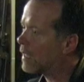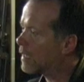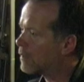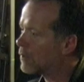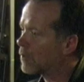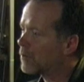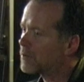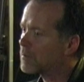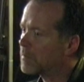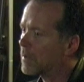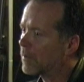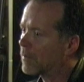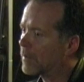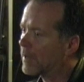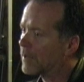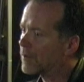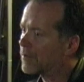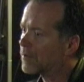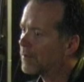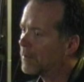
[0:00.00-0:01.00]
hit those
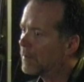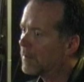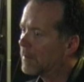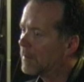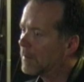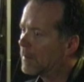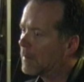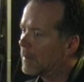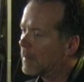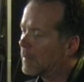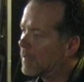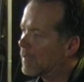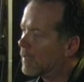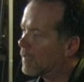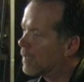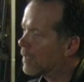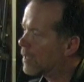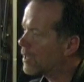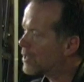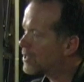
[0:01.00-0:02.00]
buildings.
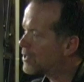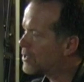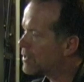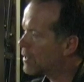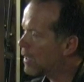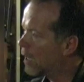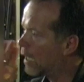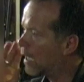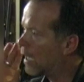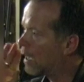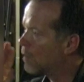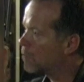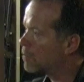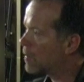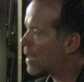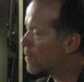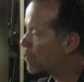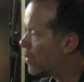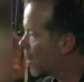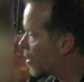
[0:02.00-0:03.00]
Because my
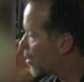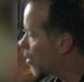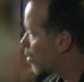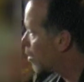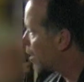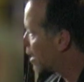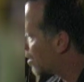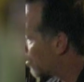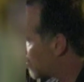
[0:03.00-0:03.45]
brother only could